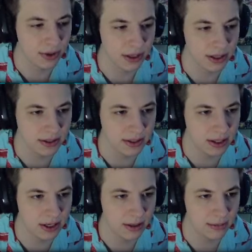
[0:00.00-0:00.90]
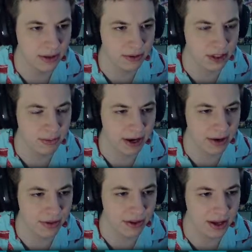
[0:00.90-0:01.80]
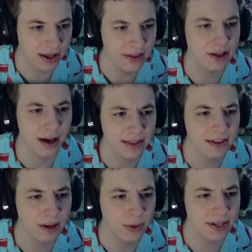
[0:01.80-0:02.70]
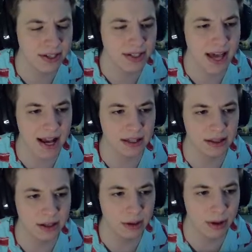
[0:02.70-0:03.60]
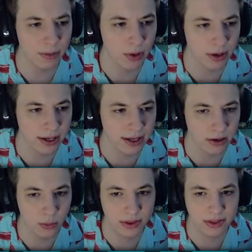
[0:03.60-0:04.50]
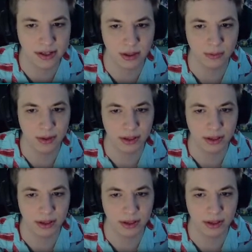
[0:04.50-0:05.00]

it is. Um, another spider thing. I think I think we can stack a little bit more in here with the two Blood